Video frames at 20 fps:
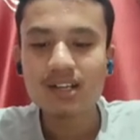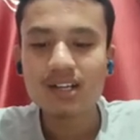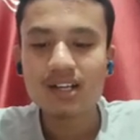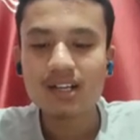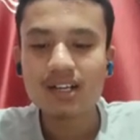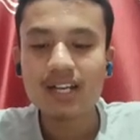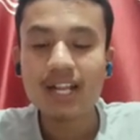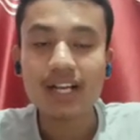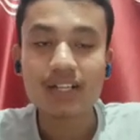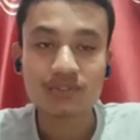
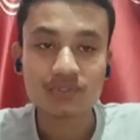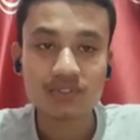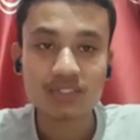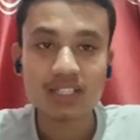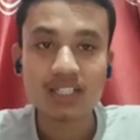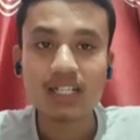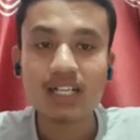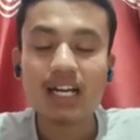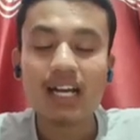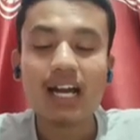Next.
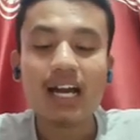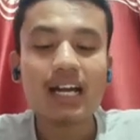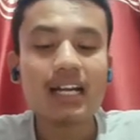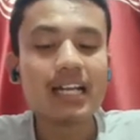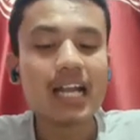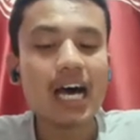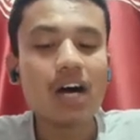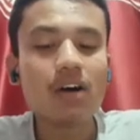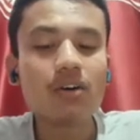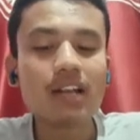
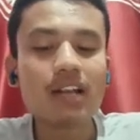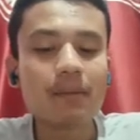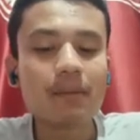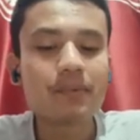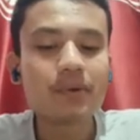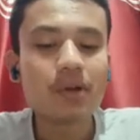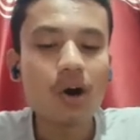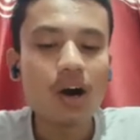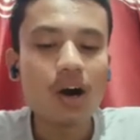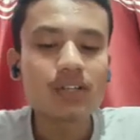Now
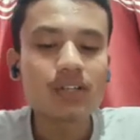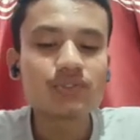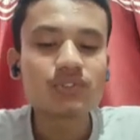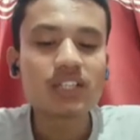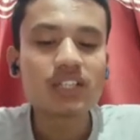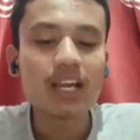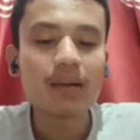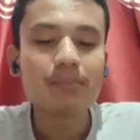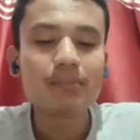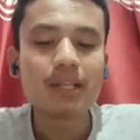lapdogs
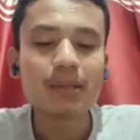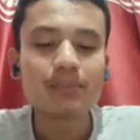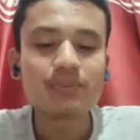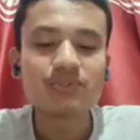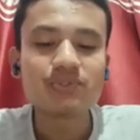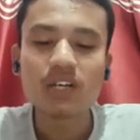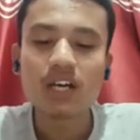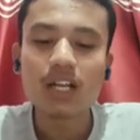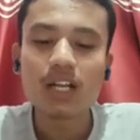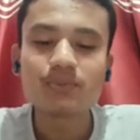give
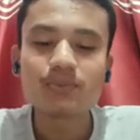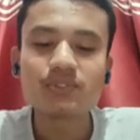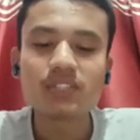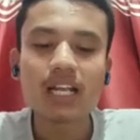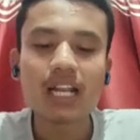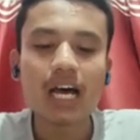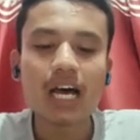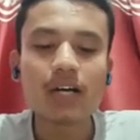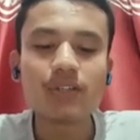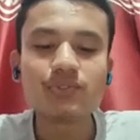themselves
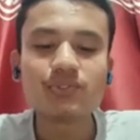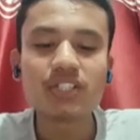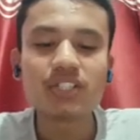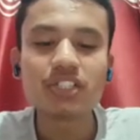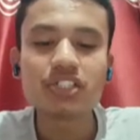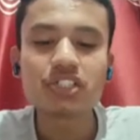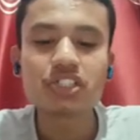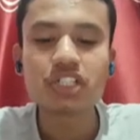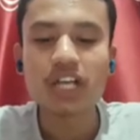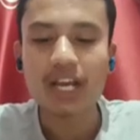the rousing
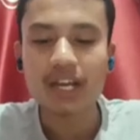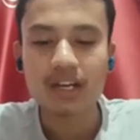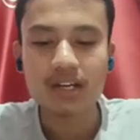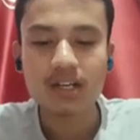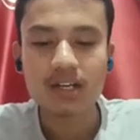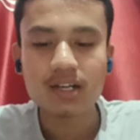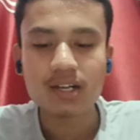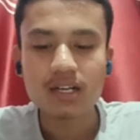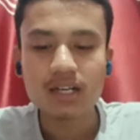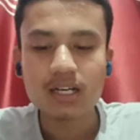shake.
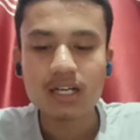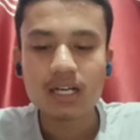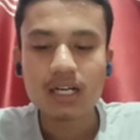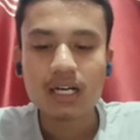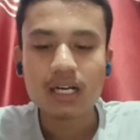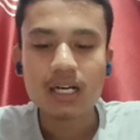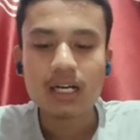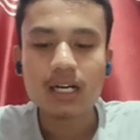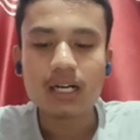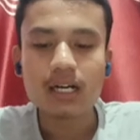
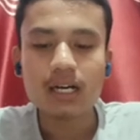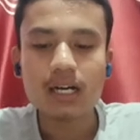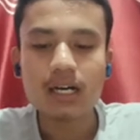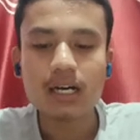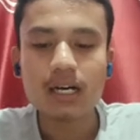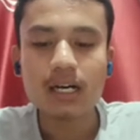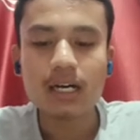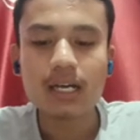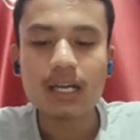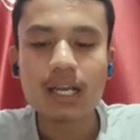
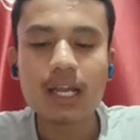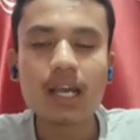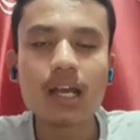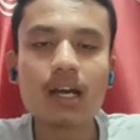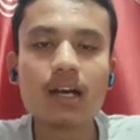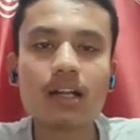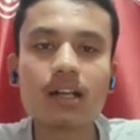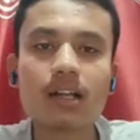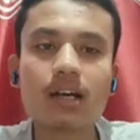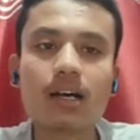
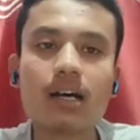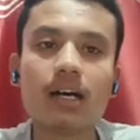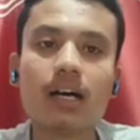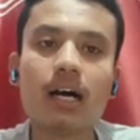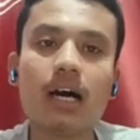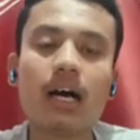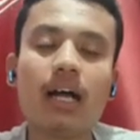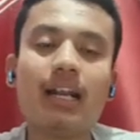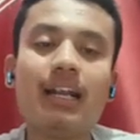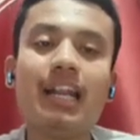Here
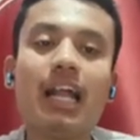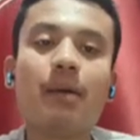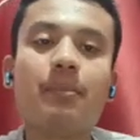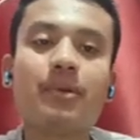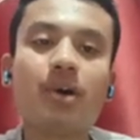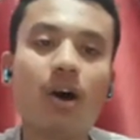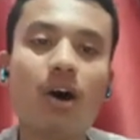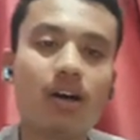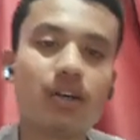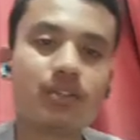
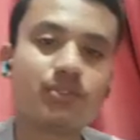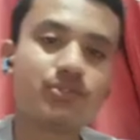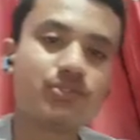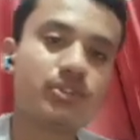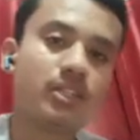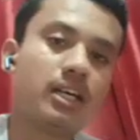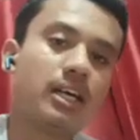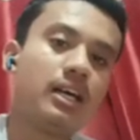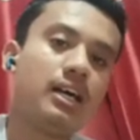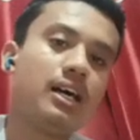lapdogs
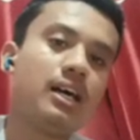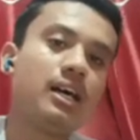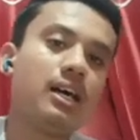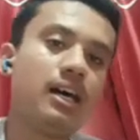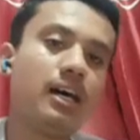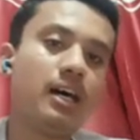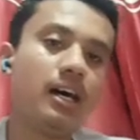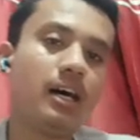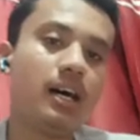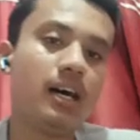
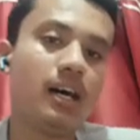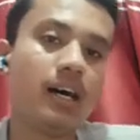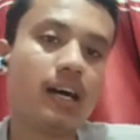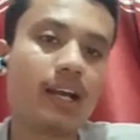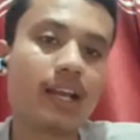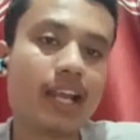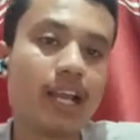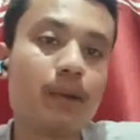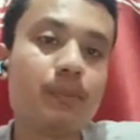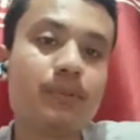
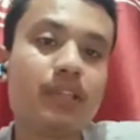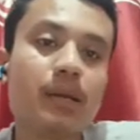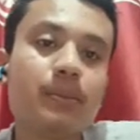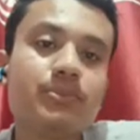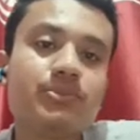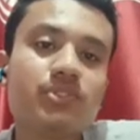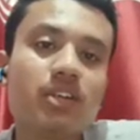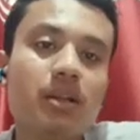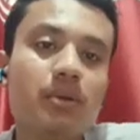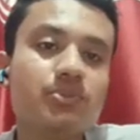give
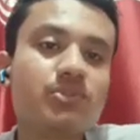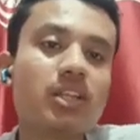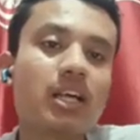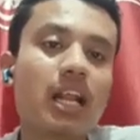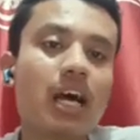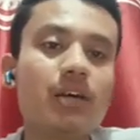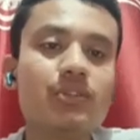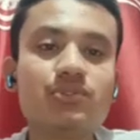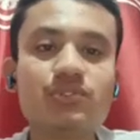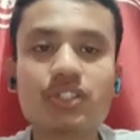themselves the
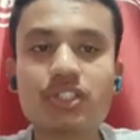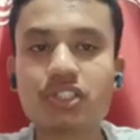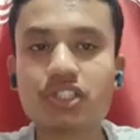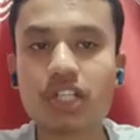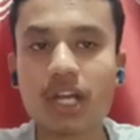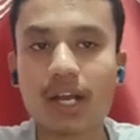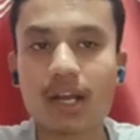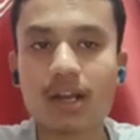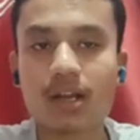rousing shake.